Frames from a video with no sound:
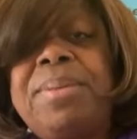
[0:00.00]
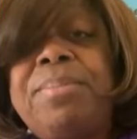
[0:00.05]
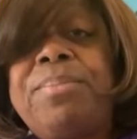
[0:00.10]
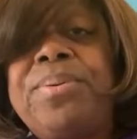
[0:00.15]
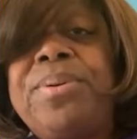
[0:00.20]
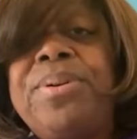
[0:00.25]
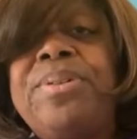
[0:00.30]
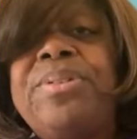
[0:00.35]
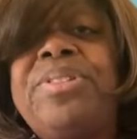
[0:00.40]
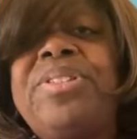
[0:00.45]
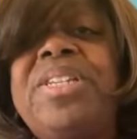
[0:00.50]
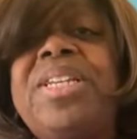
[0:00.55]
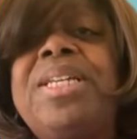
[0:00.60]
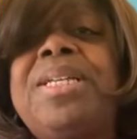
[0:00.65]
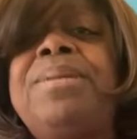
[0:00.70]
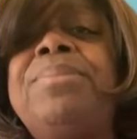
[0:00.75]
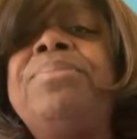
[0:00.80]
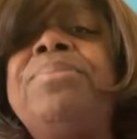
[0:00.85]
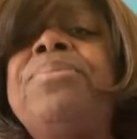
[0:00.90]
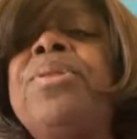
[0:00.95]
in
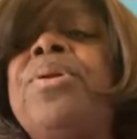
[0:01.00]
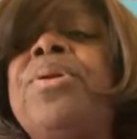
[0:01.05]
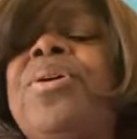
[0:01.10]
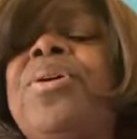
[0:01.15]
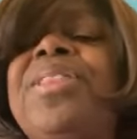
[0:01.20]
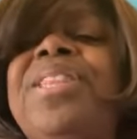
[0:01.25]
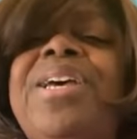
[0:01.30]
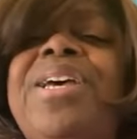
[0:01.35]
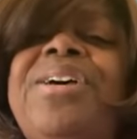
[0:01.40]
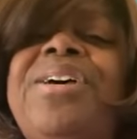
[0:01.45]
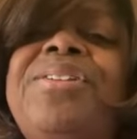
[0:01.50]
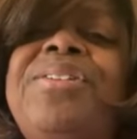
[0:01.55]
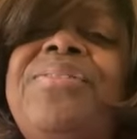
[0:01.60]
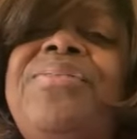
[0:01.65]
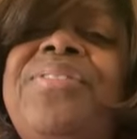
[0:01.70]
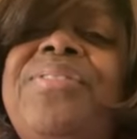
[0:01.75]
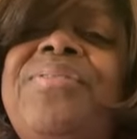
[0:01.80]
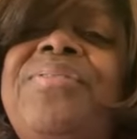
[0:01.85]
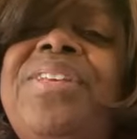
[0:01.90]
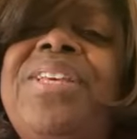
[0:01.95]
person on their
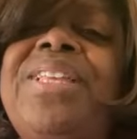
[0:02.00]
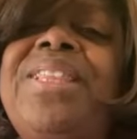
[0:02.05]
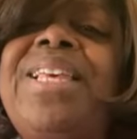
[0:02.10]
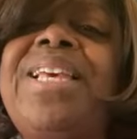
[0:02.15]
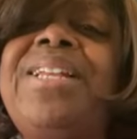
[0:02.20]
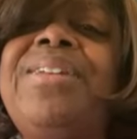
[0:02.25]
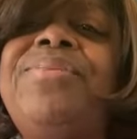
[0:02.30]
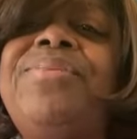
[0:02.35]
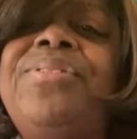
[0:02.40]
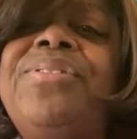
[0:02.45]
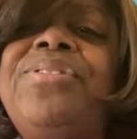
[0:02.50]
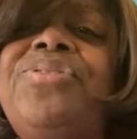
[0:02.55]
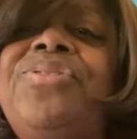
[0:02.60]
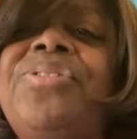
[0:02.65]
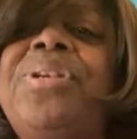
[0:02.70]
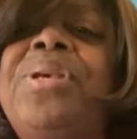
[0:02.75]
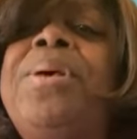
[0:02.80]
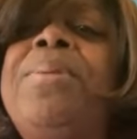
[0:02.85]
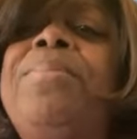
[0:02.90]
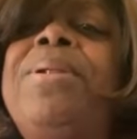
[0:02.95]
150th
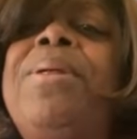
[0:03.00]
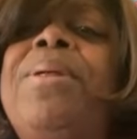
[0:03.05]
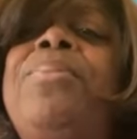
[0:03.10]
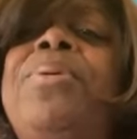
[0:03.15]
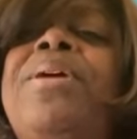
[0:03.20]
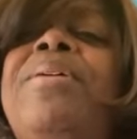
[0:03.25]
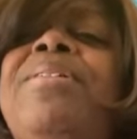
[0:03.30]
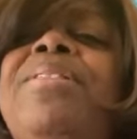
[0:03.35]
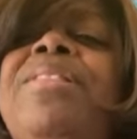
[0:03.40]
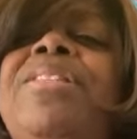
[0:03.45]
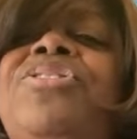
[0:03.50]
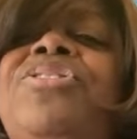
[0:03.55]
anniversary. But I'm wearing